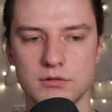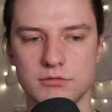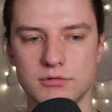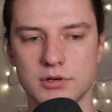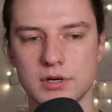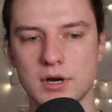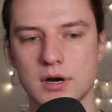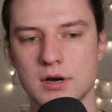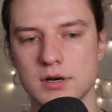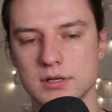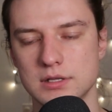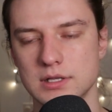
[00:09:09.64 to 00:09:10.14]

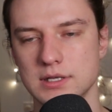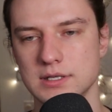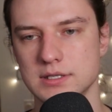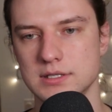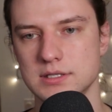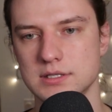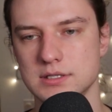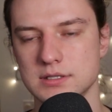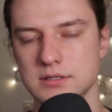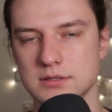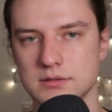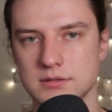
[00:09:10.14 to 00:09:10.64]

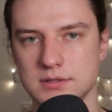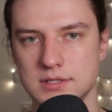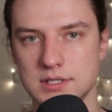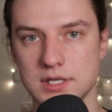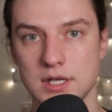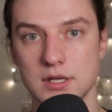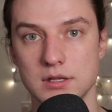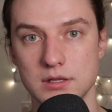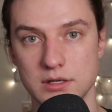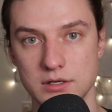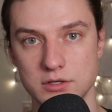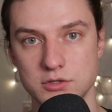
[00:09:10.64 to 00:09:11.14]
Regardless,
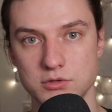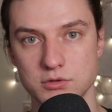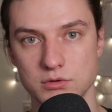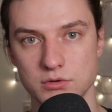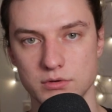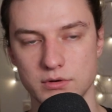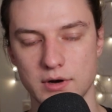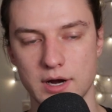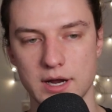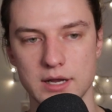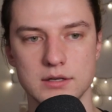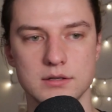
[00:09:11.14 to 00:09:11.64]
skill issue,
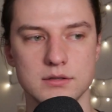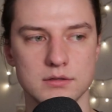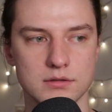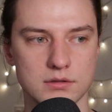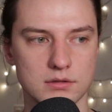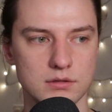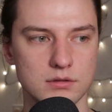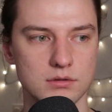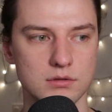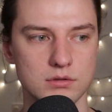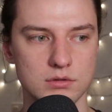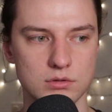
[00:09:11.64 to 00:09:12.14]
right?
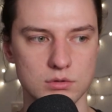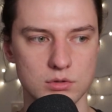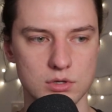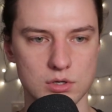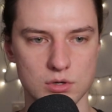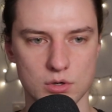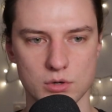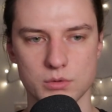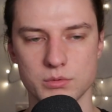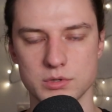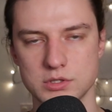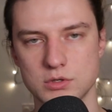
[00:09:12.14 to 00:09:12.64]
You
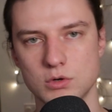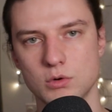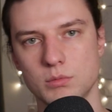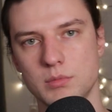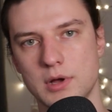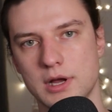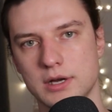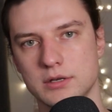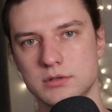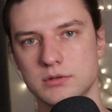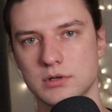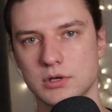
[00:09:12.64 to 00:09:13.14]
can always go
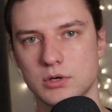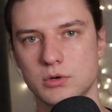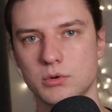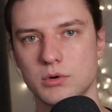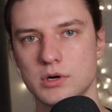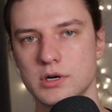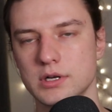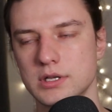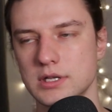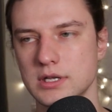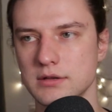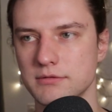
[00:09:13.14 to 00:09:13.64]
back to a
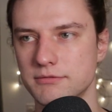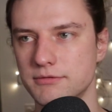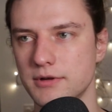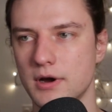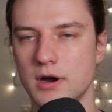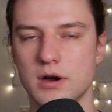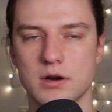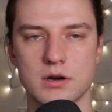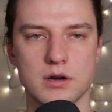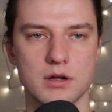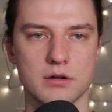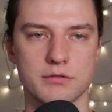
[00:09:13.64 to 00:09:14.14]
QWERTY,
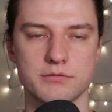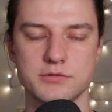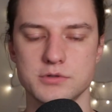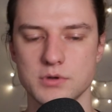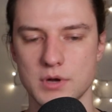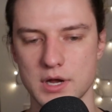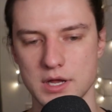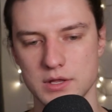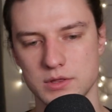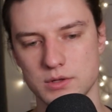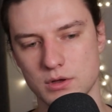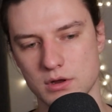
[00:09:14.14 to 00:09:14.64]
fair enough. So
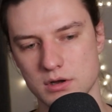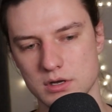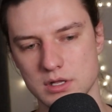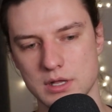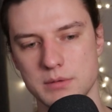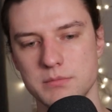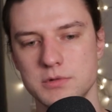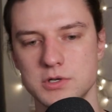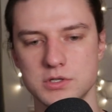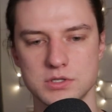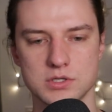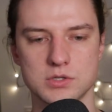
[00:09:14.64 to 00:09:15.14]
I thought,
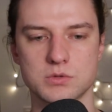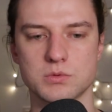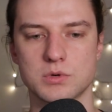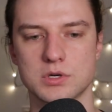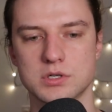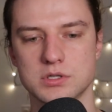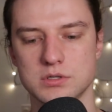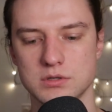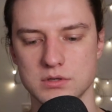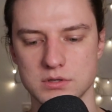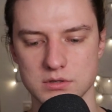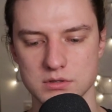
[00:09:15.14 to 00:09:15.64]
let me just
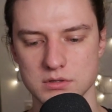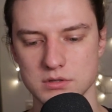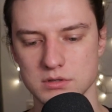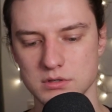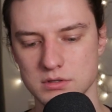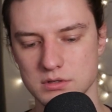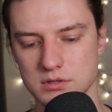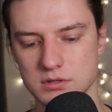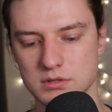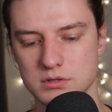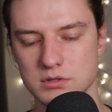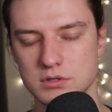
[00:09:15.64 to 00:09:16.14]
switch to
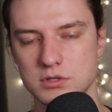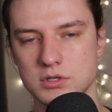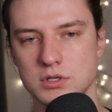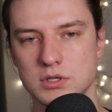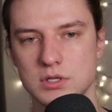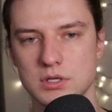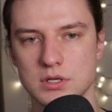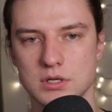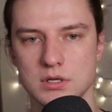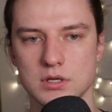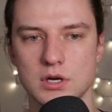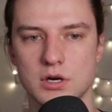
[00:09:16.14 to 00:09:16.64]

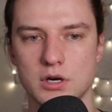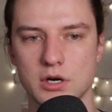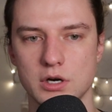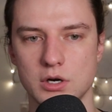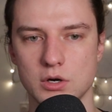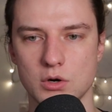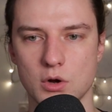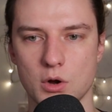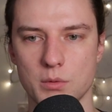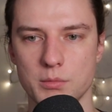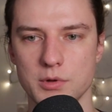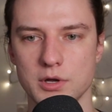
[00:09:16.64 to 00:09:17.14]
the
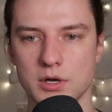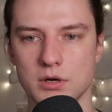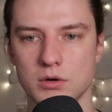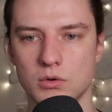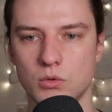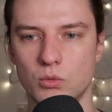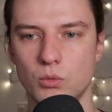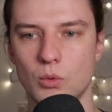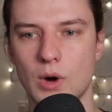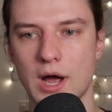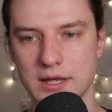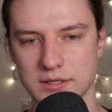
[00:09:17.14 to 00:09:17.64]
ergonomic
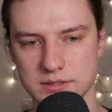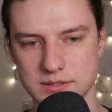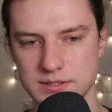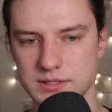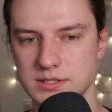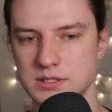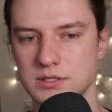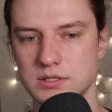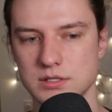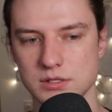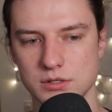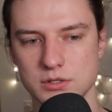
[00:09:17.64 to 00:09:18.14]

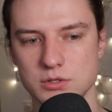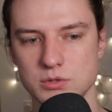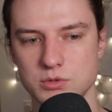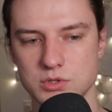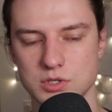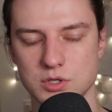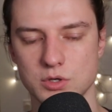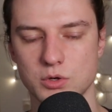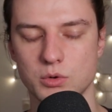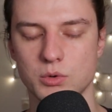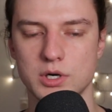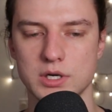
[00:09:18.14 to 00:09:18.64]
whilst still
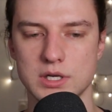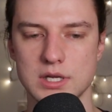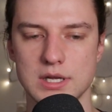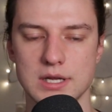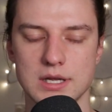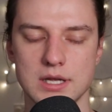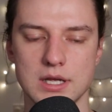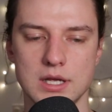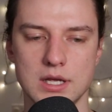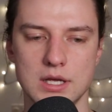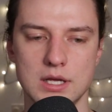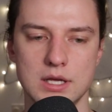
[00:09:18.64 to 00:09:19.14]
using
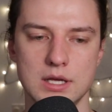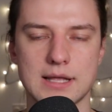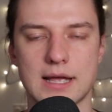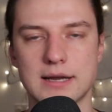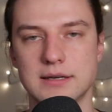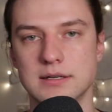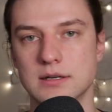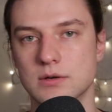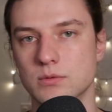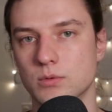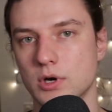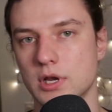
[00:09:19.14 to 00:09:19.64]
QWERTY.
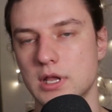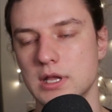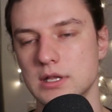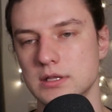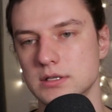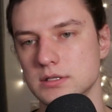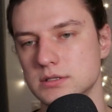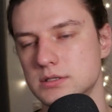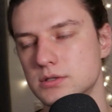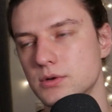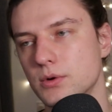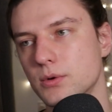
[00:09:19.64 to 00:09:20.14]
That didn't work
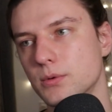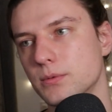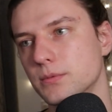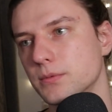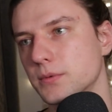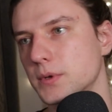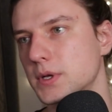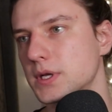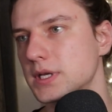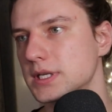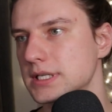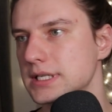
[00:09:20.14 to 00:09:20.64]
either.
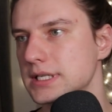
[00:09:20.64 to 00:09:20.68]
So